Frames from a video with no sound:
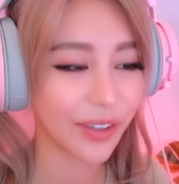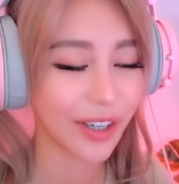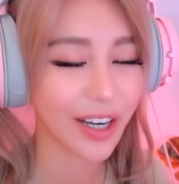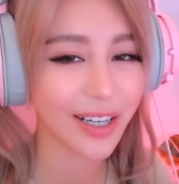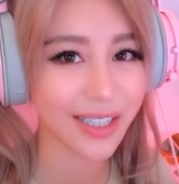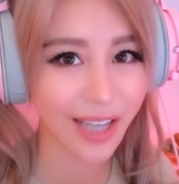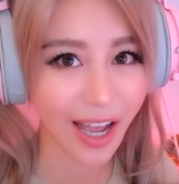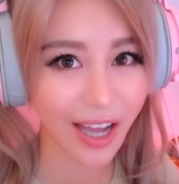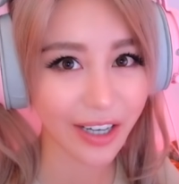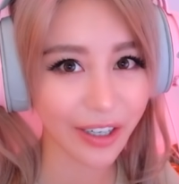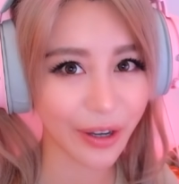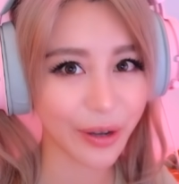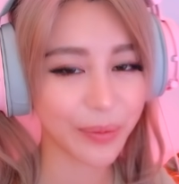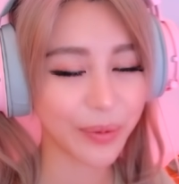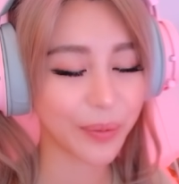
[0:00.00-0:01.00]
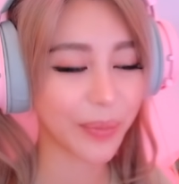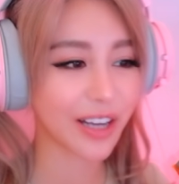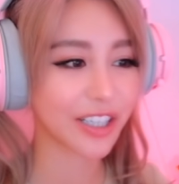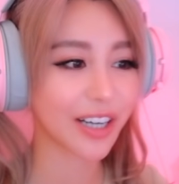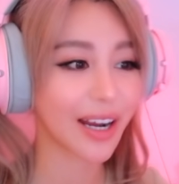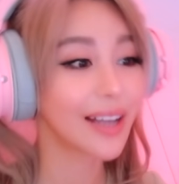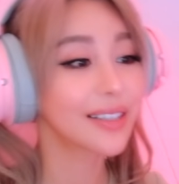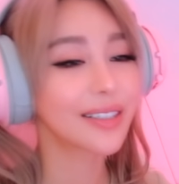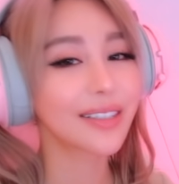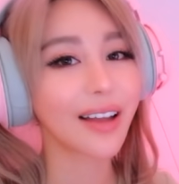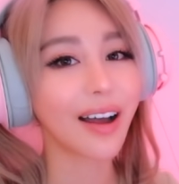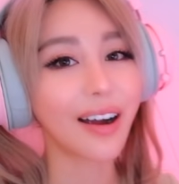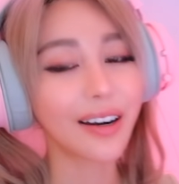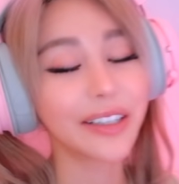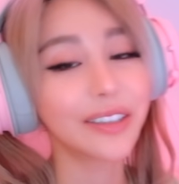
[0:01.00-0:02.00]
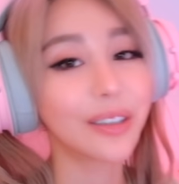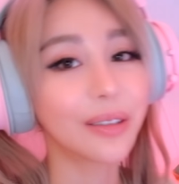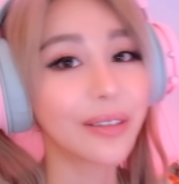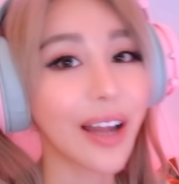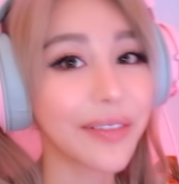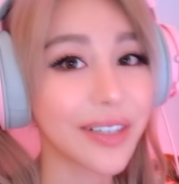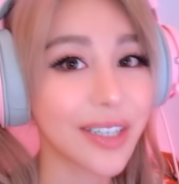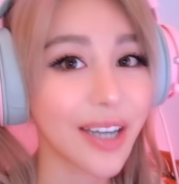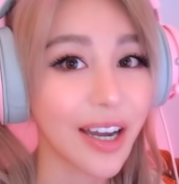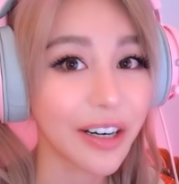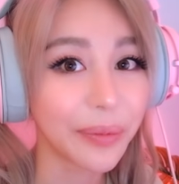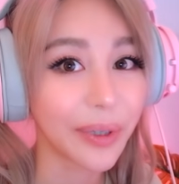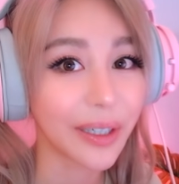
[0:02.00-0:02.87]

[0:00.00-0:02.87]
You got a starter home, your chances are you don't have a ton of